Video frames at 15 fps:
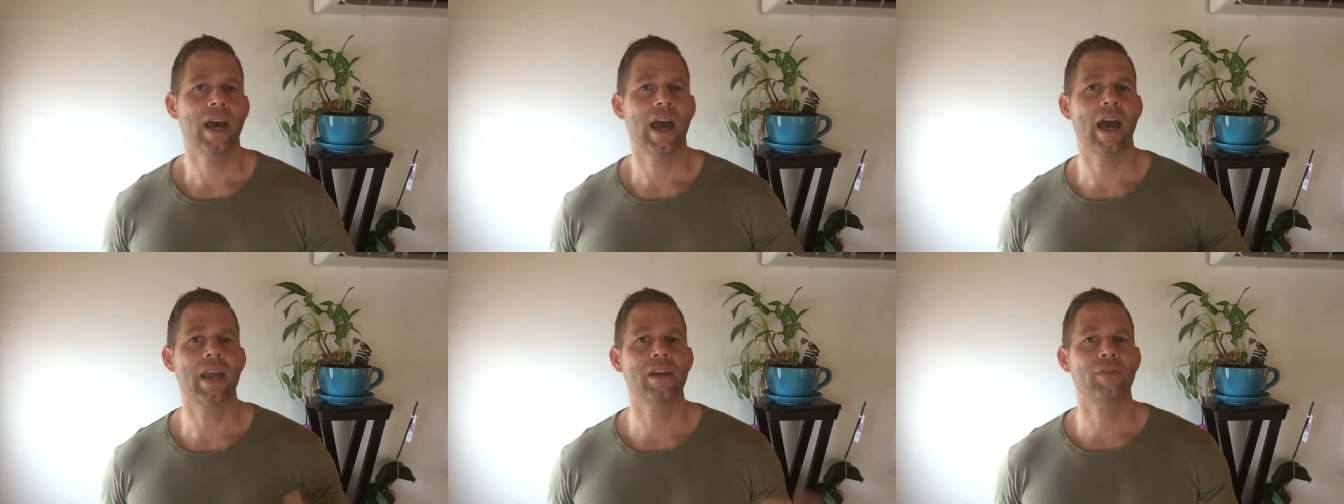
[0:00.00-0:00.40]

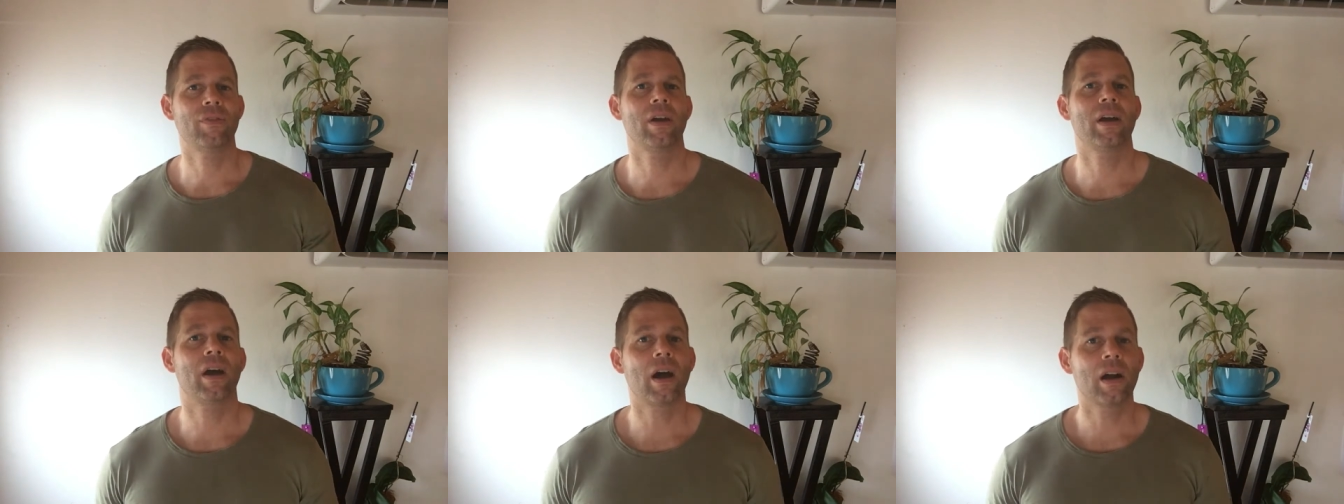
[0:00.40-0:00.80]
And if
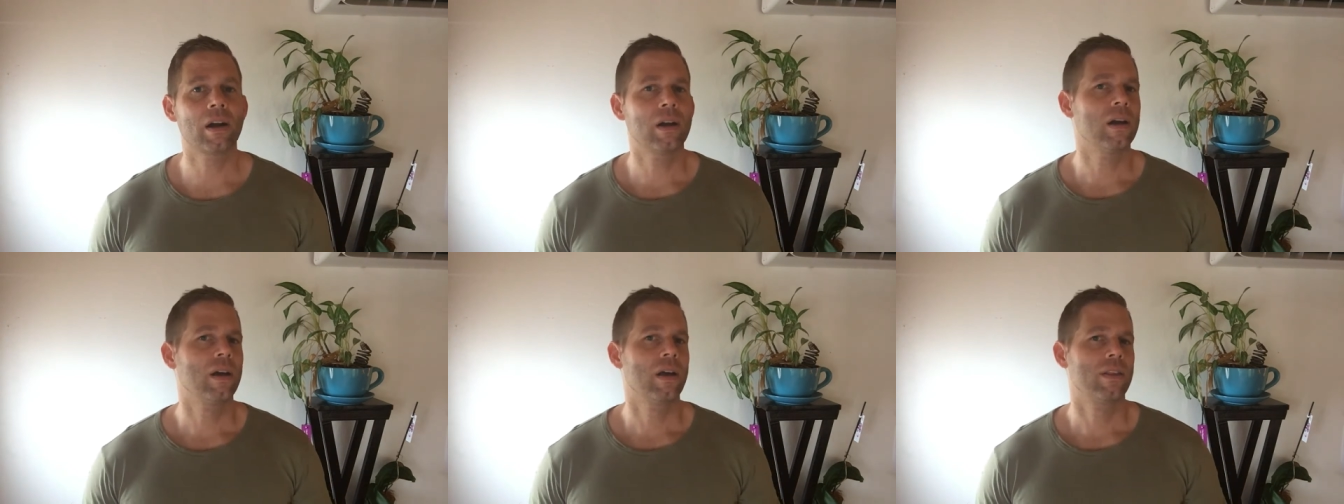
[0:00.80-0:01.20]
they
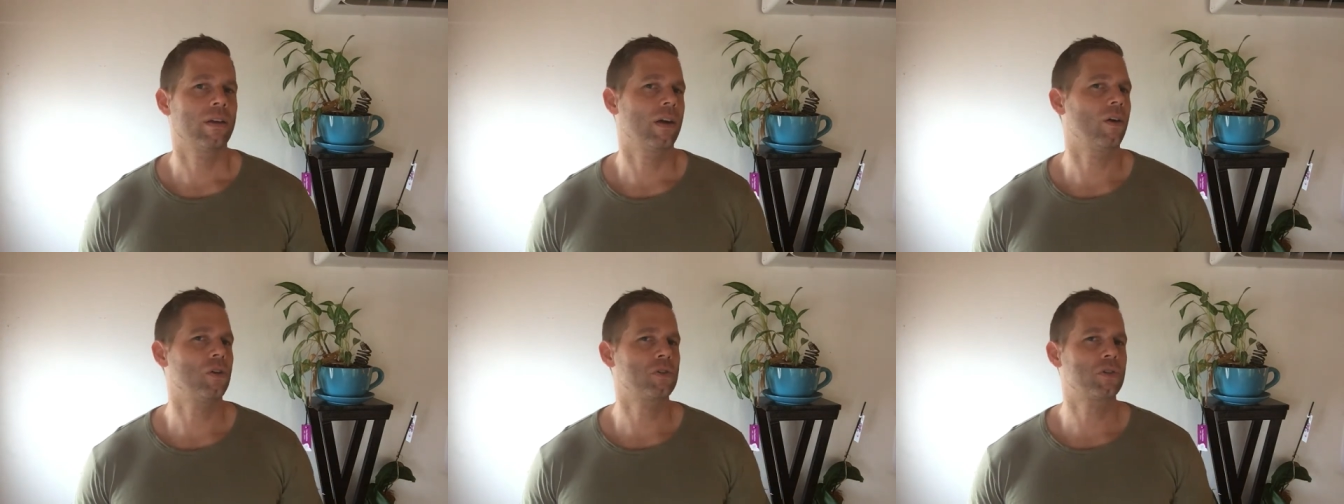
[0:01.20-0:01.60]
are,
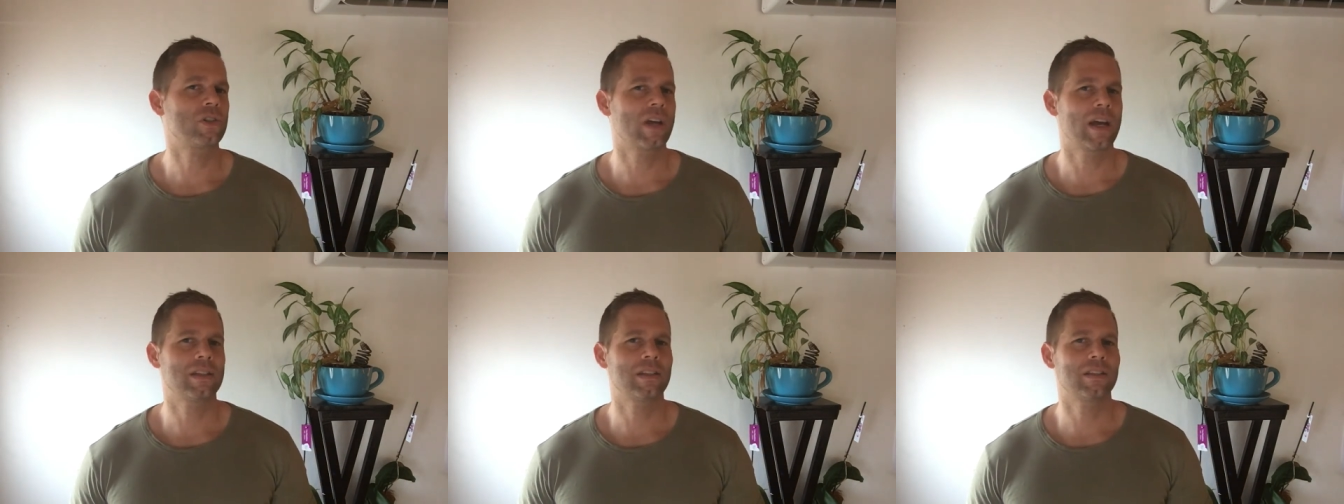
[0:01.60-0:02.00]
there are also
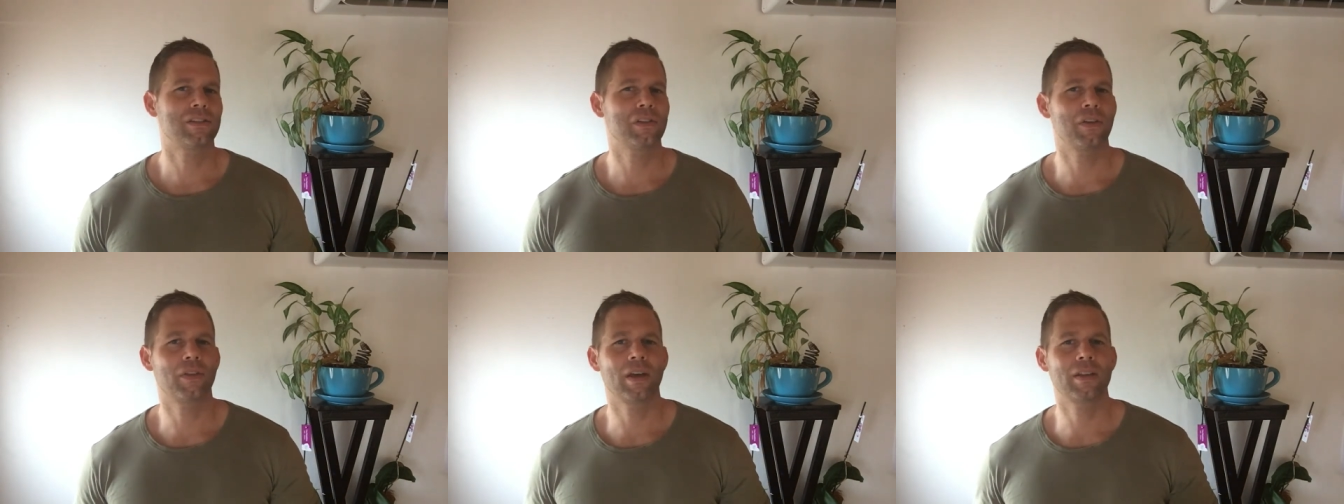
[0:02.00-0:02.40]

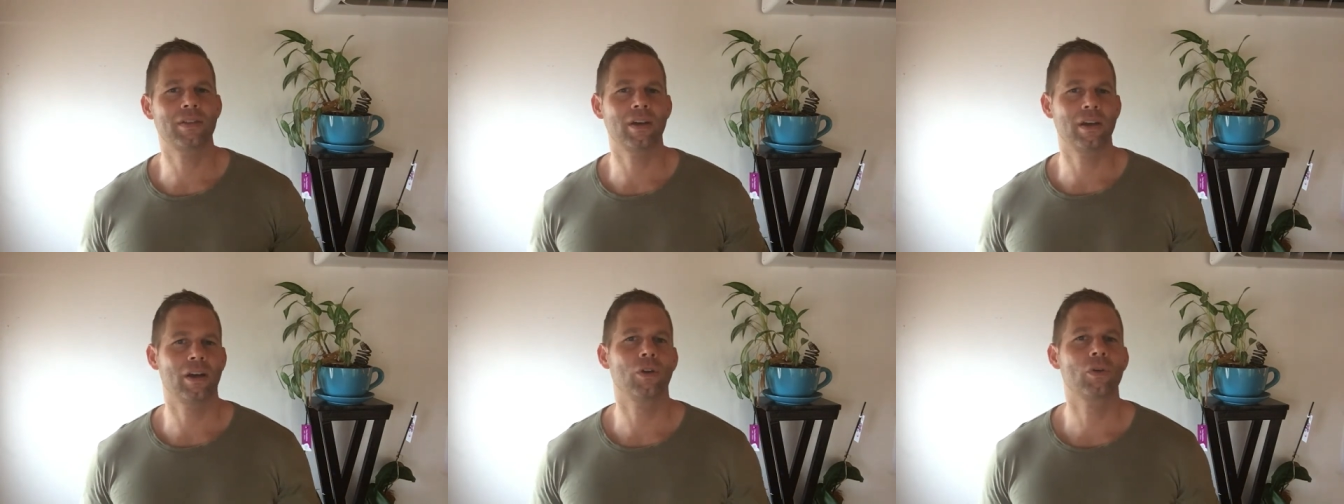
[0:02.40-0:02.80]
chances that
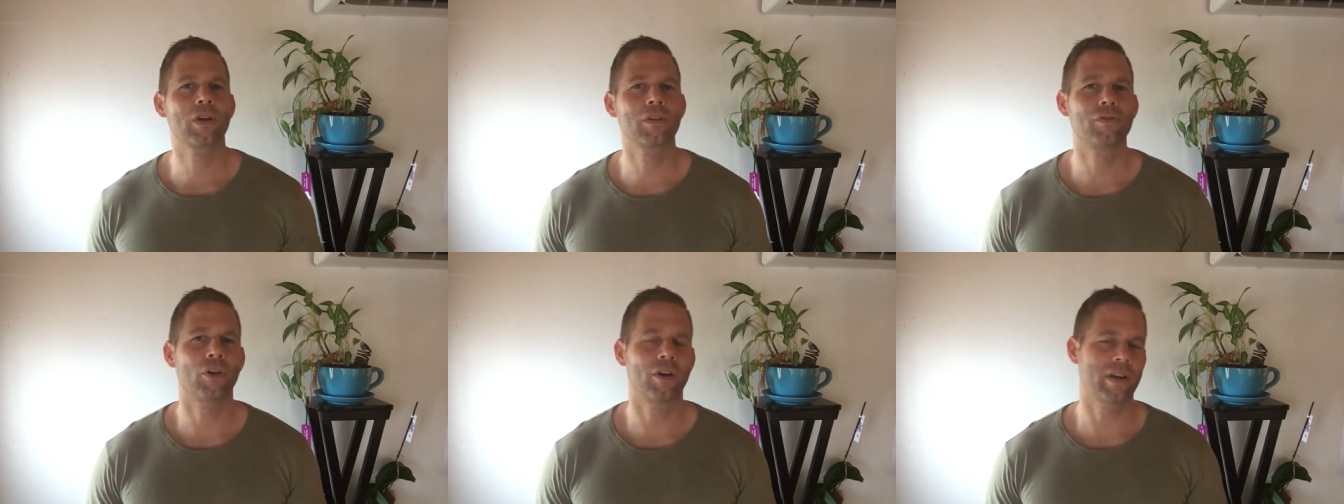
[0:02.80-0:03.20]
they are
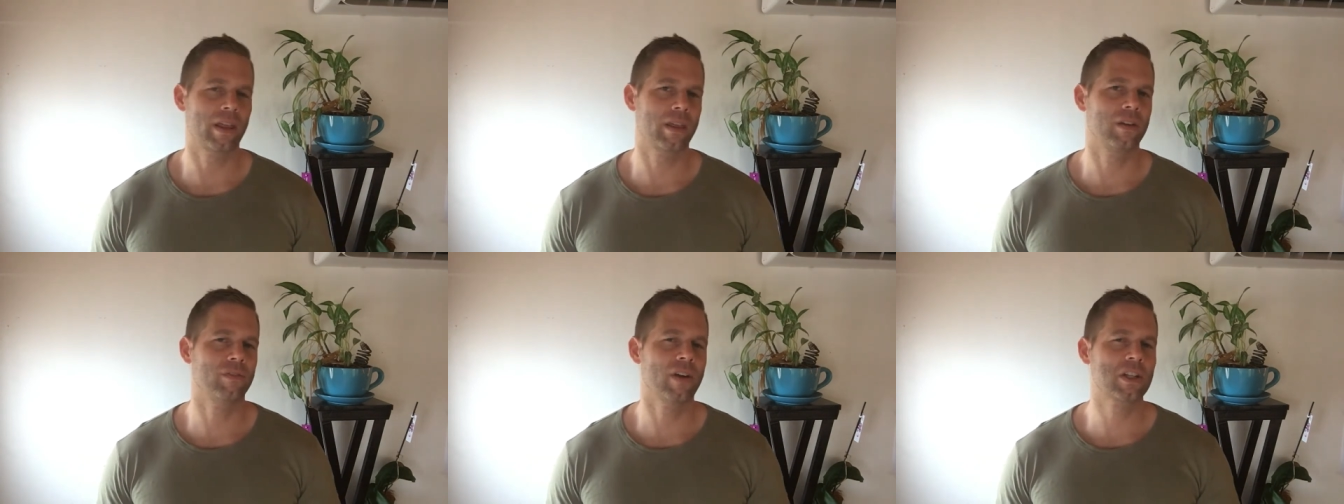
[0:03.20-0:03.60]
looking for
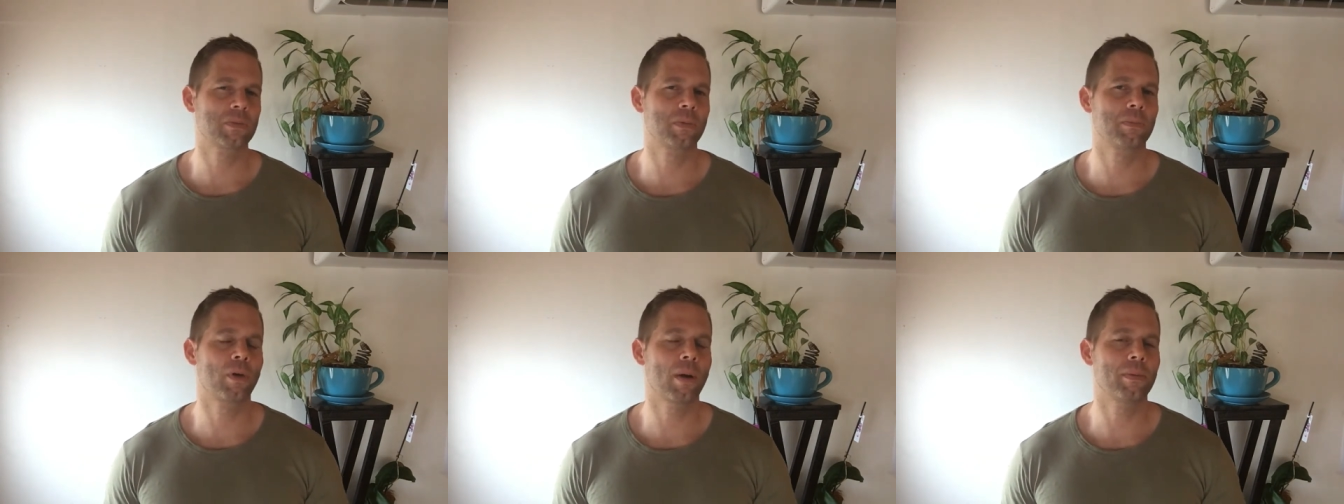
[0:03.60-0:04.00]
another
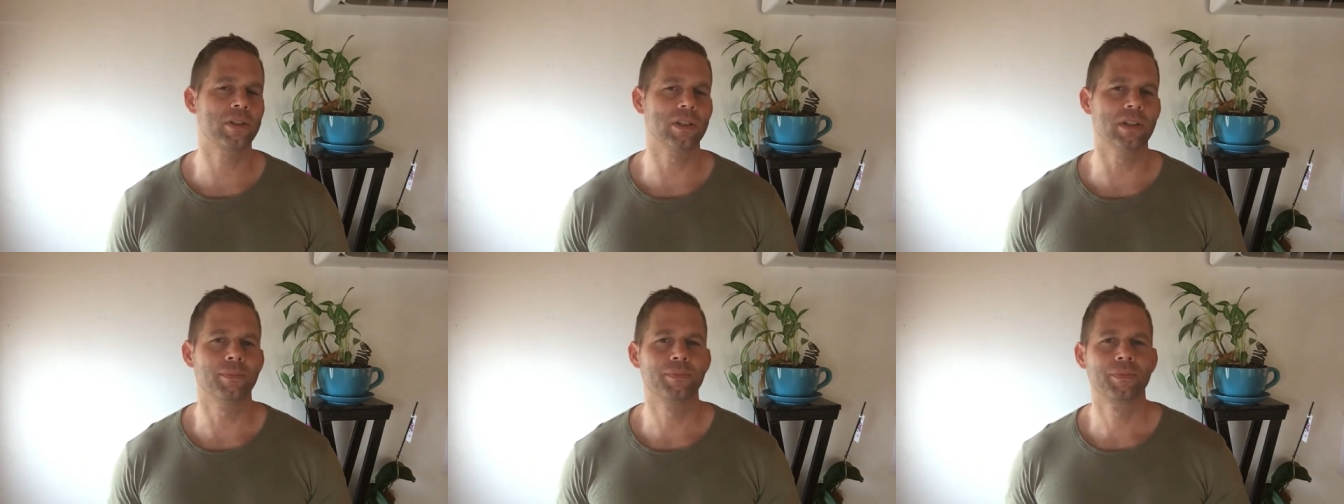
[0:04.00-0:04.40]
investment
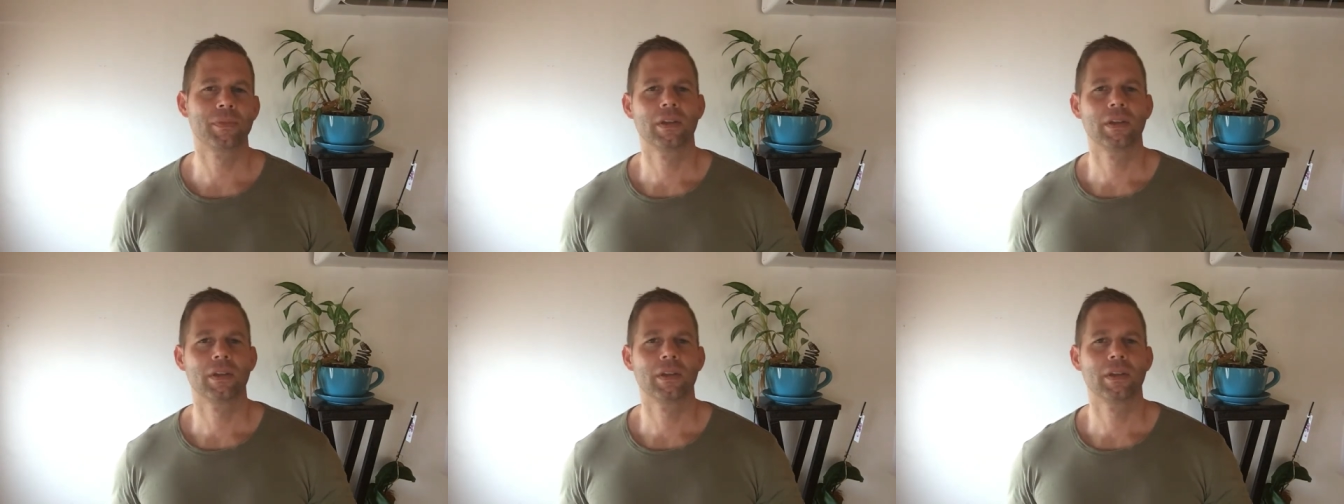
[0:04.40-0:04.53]
property.